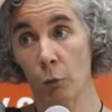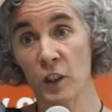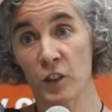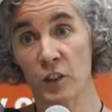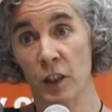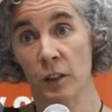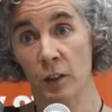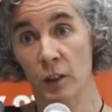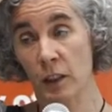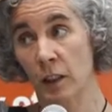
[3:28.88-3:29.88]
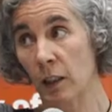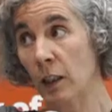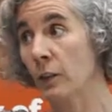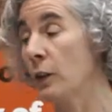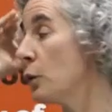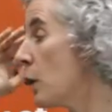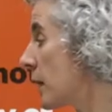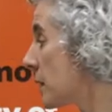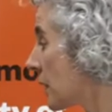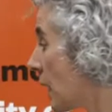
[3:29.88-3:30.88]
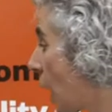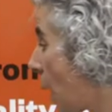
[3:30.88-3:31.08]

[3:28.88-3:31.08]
research centers in the US.